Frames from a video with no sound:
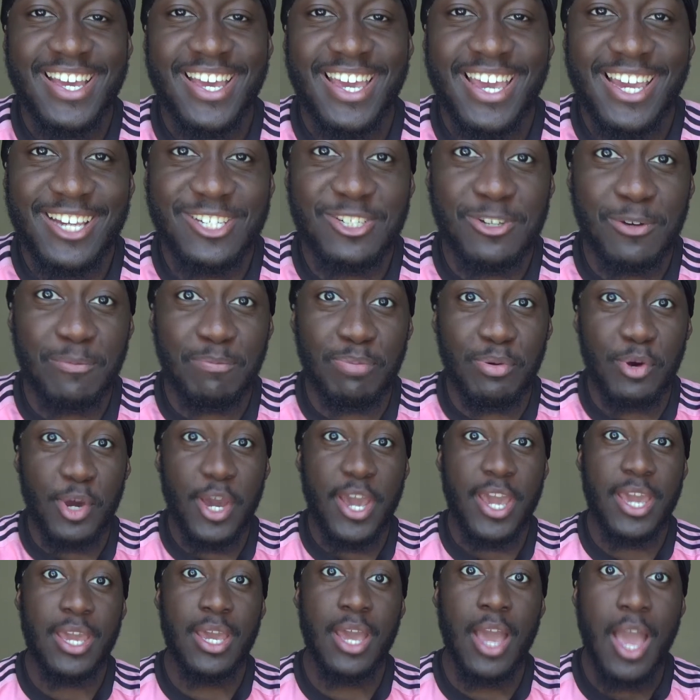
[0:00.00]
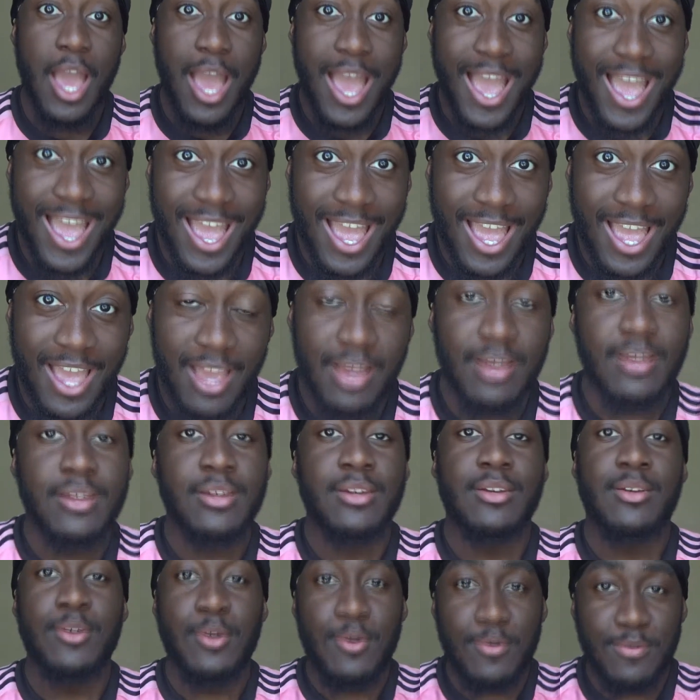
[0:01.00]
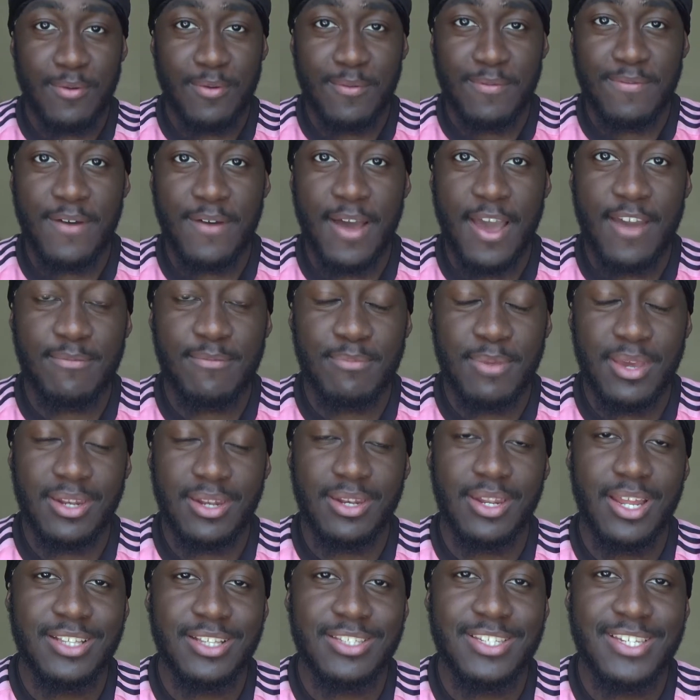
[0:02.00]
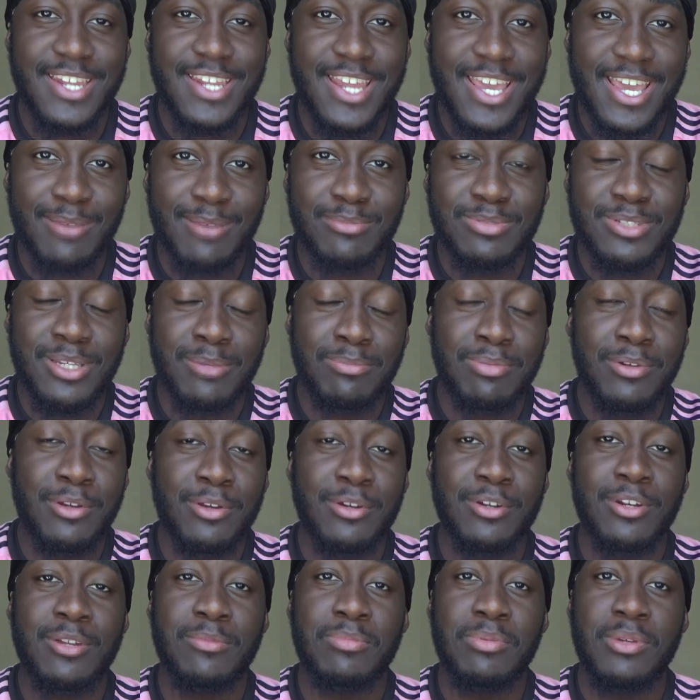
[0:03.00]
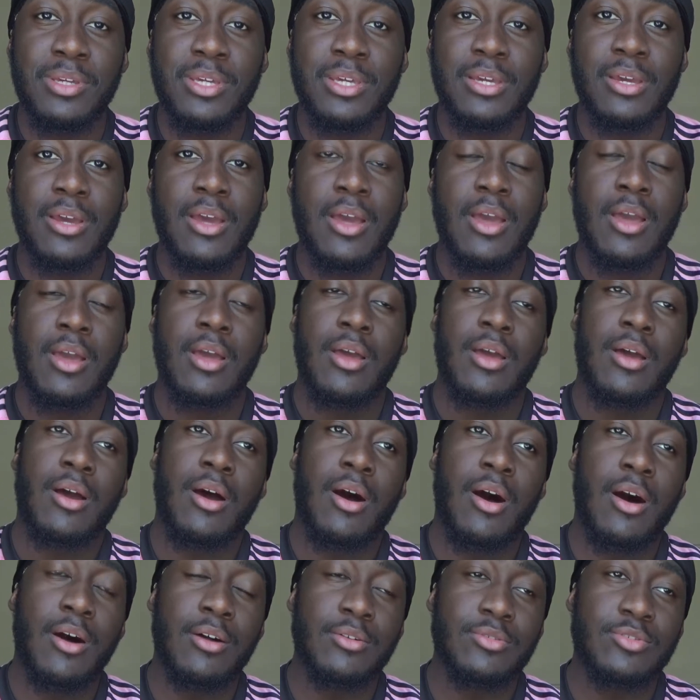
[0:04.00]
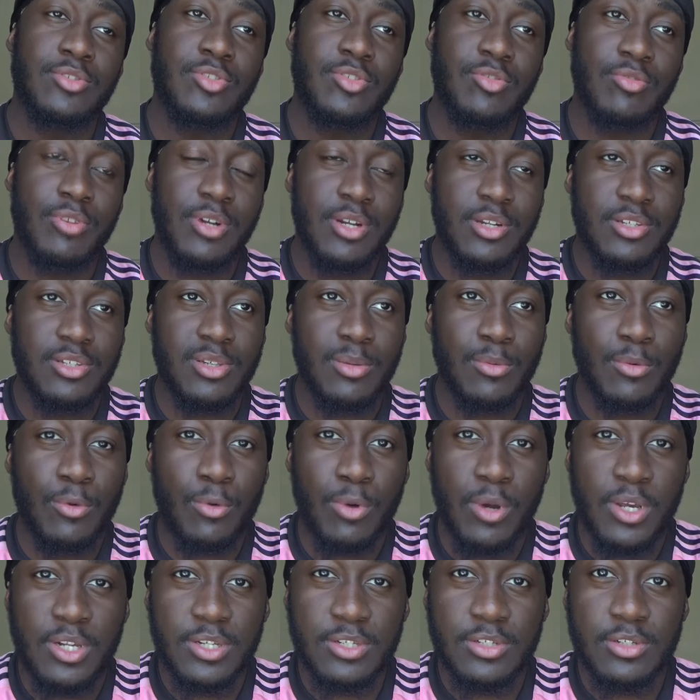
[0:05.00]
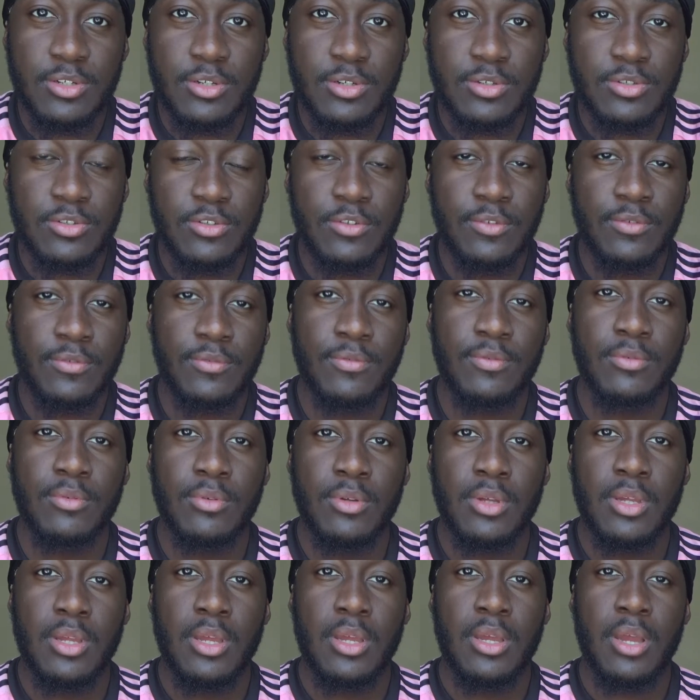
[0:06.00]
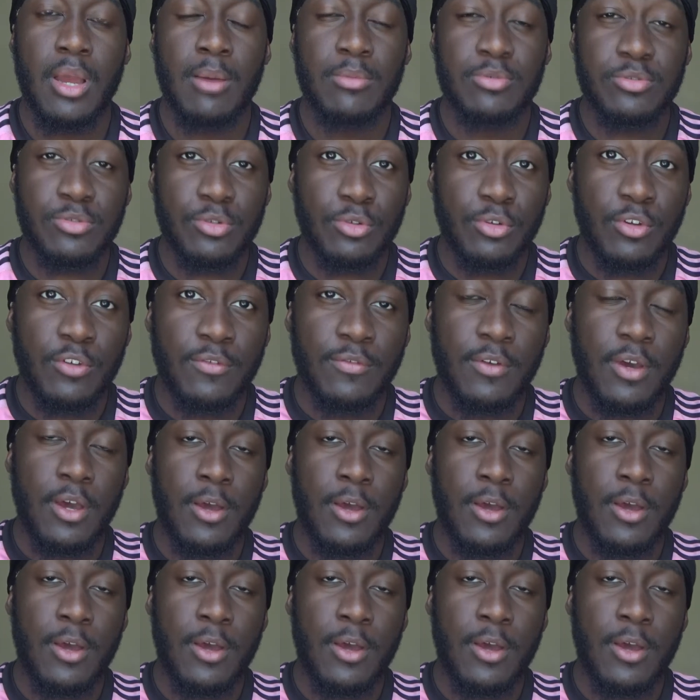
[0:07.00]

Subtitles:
It's your boy from 5 Men, and today I'm simply going to be answering some questions I'm sure you've